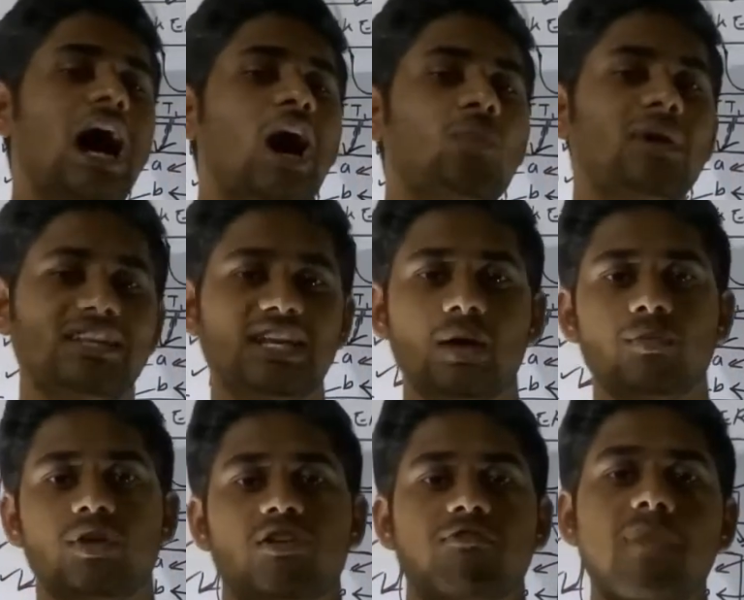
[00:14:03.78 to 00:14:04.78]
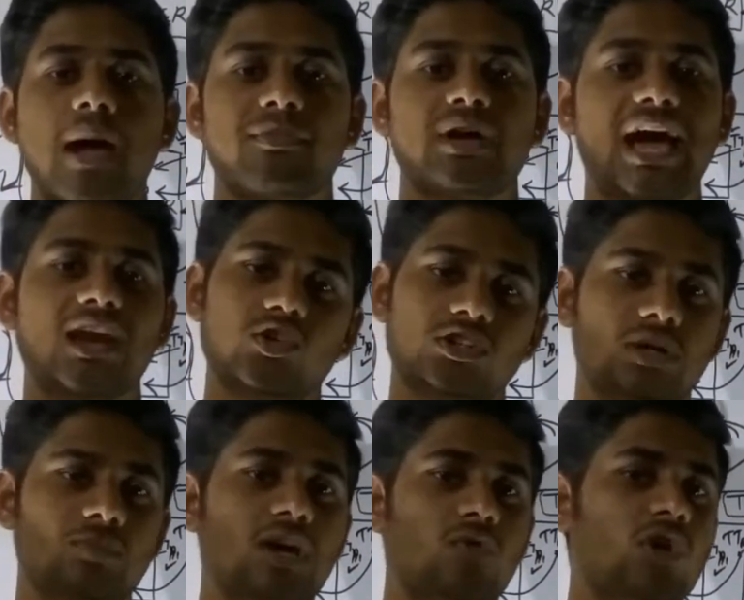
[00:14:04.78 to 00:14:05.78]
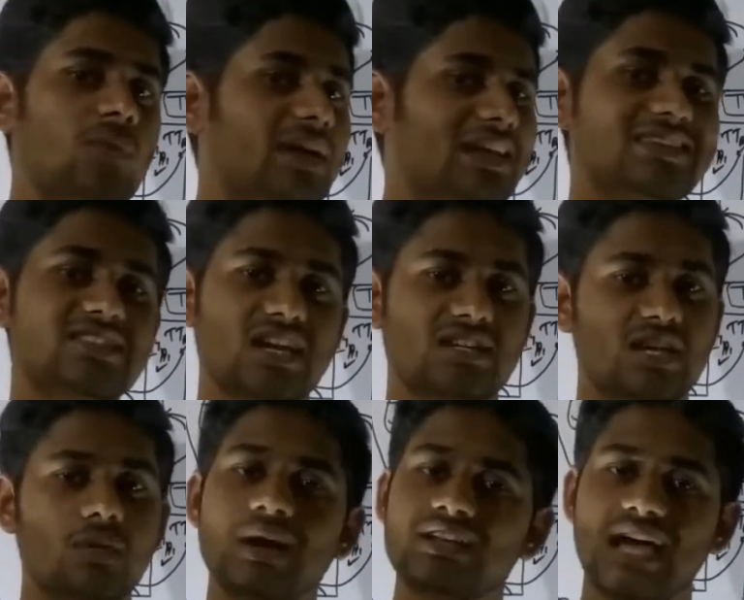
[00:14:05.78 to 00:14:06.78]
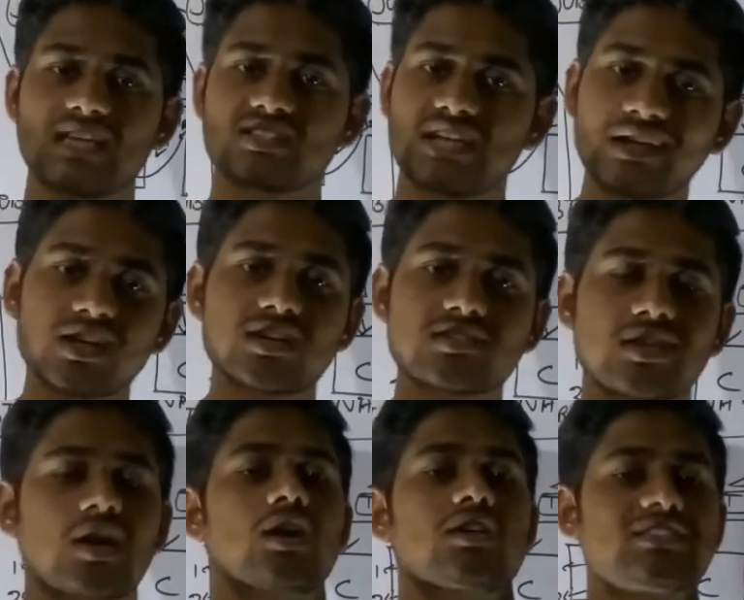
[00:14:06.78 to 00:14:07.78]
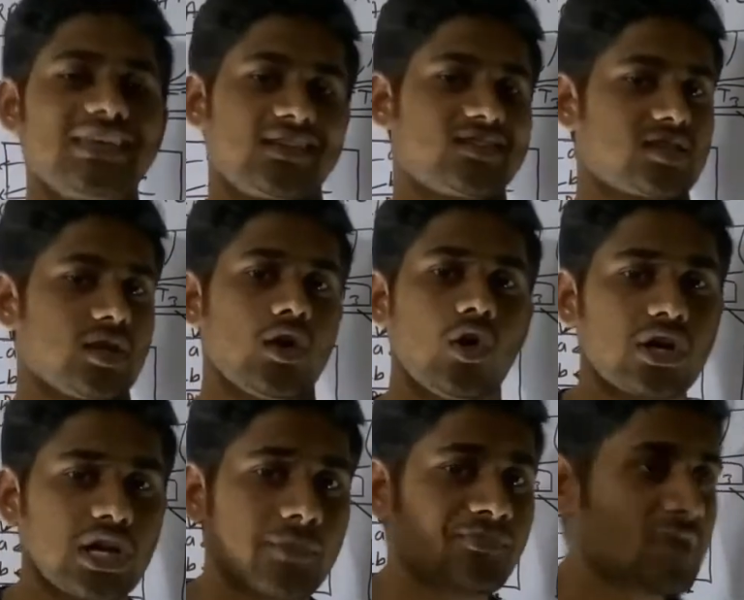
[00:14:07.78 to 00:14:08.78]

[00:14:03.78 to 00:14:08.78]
how many number of mapper algorithm will be initiated by task trackers? 6. Okay,